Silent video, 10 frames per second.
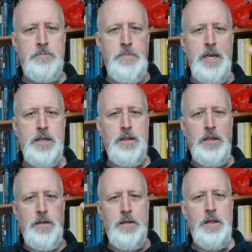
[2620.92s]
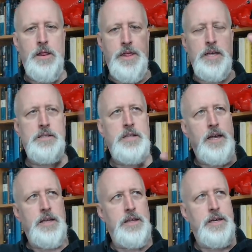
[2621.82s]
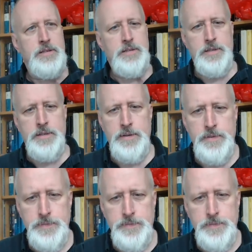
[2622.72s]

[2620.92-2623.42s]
make little things like this.